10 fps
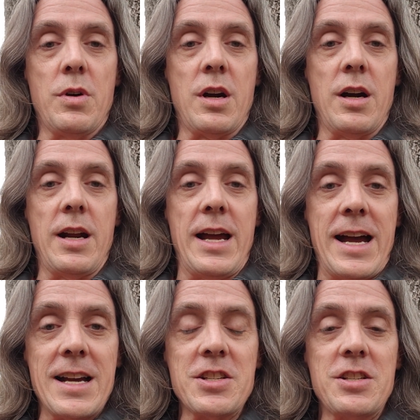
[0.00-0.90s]
are
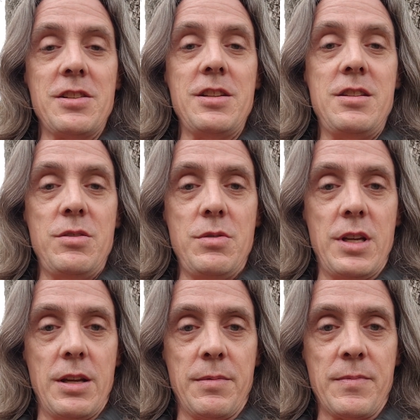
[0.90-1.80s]
actually
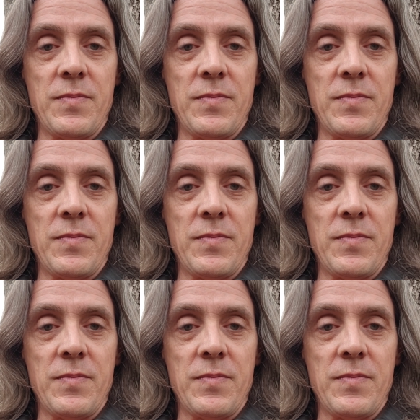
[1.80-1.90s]
doing